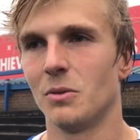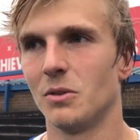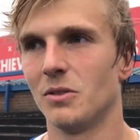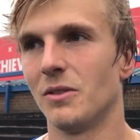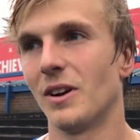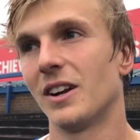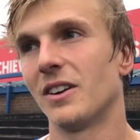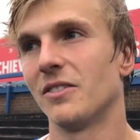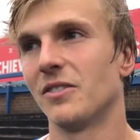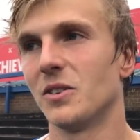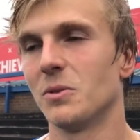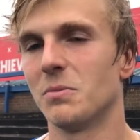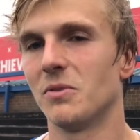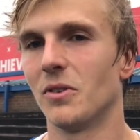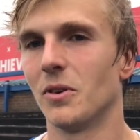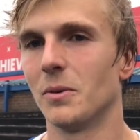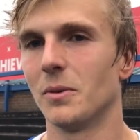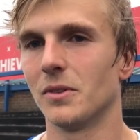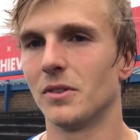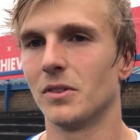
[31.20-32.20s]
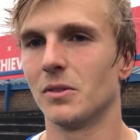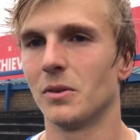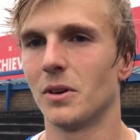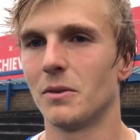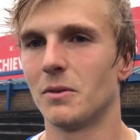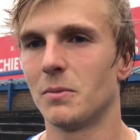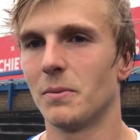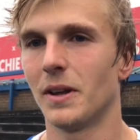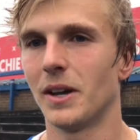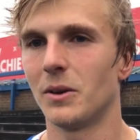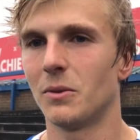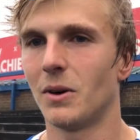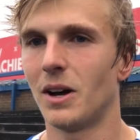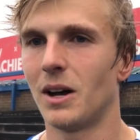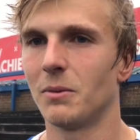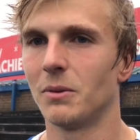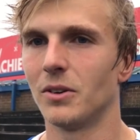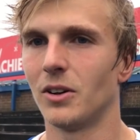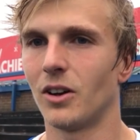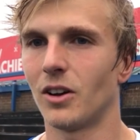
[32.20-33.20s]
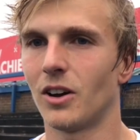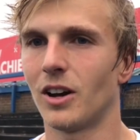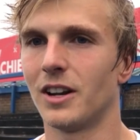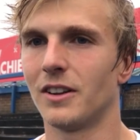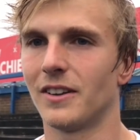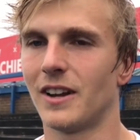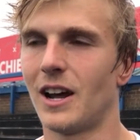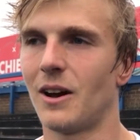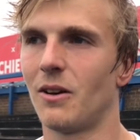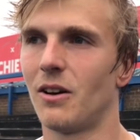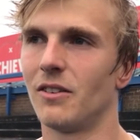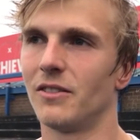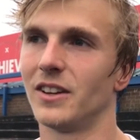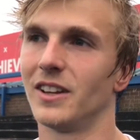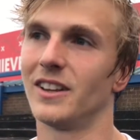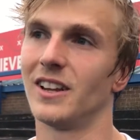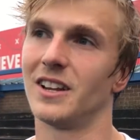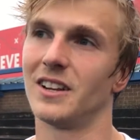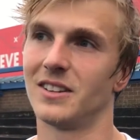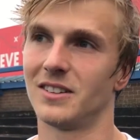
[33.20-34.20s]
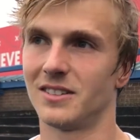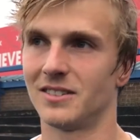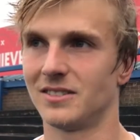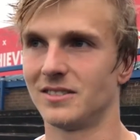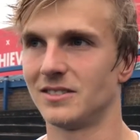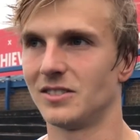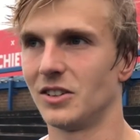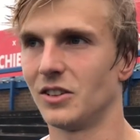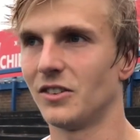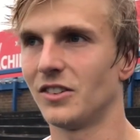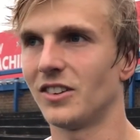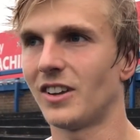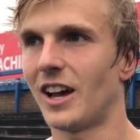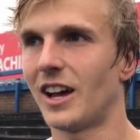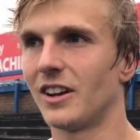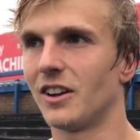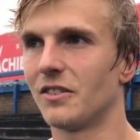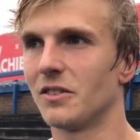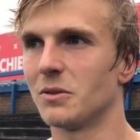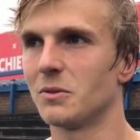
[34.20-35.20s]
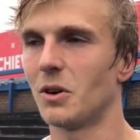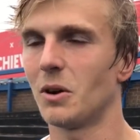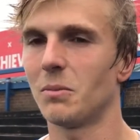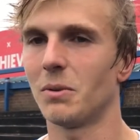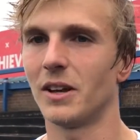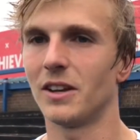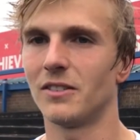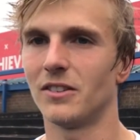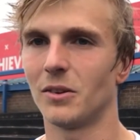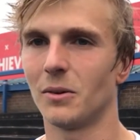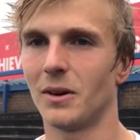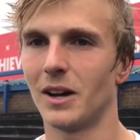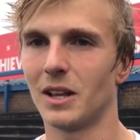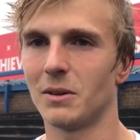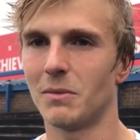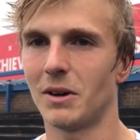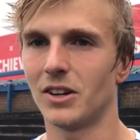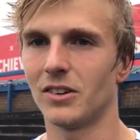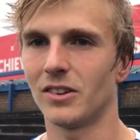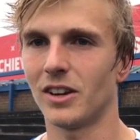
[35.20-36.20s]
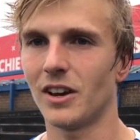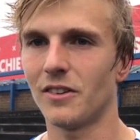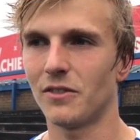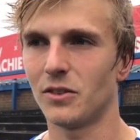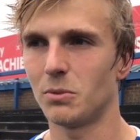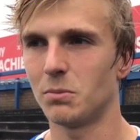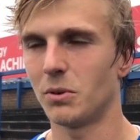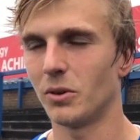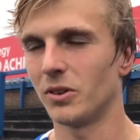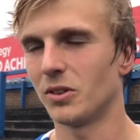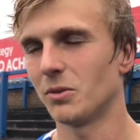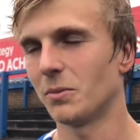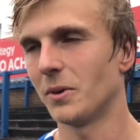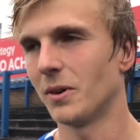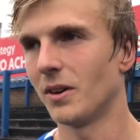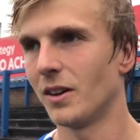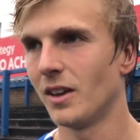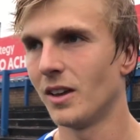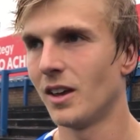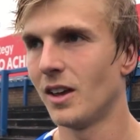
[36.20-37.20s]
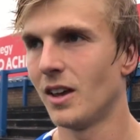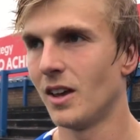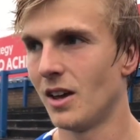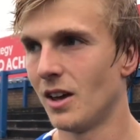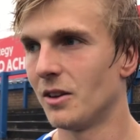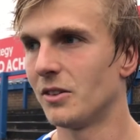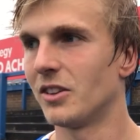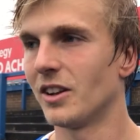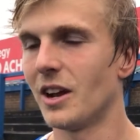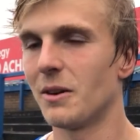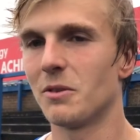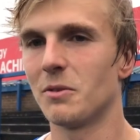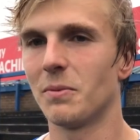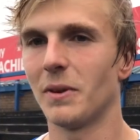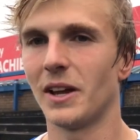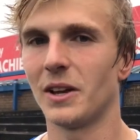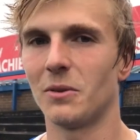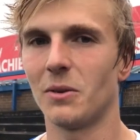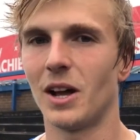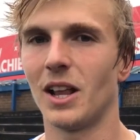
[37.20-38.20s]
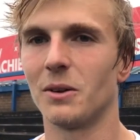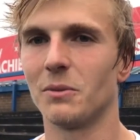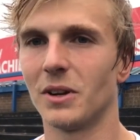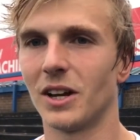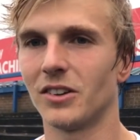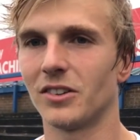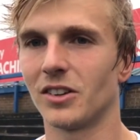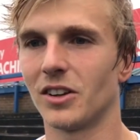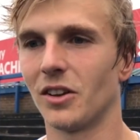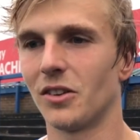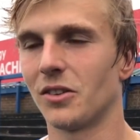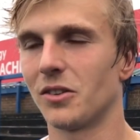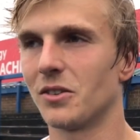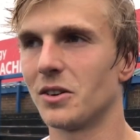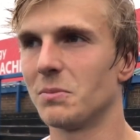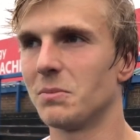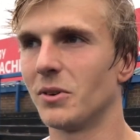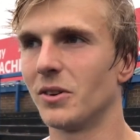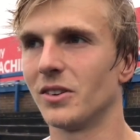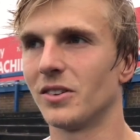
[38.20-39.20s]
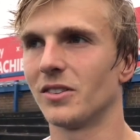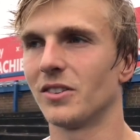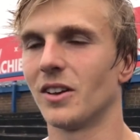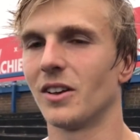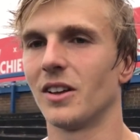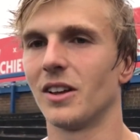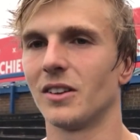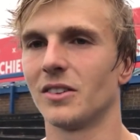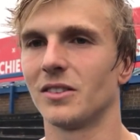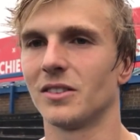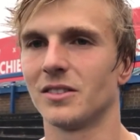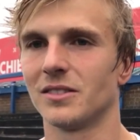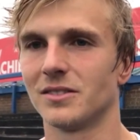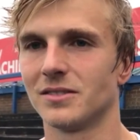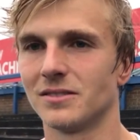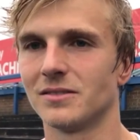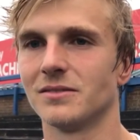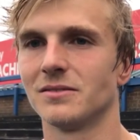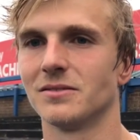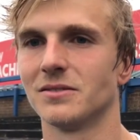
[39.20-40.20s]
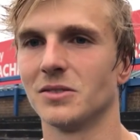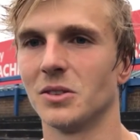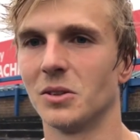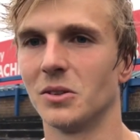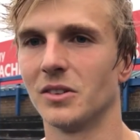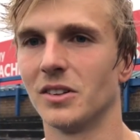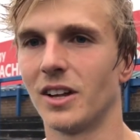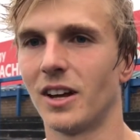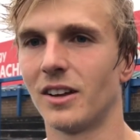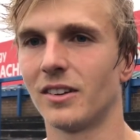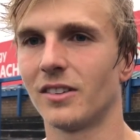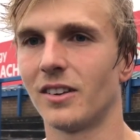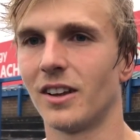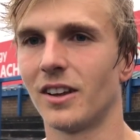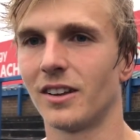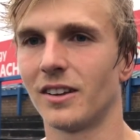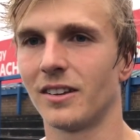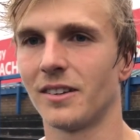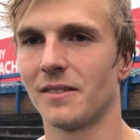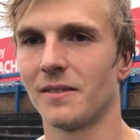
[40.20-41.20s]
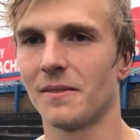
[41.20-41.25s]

we've had a few performances where we've played well but not got anything out of it, and then the other side of it, we've not played so well and managed to get a few points. But today we played well and we actually got the three points, so that's always nice. Like,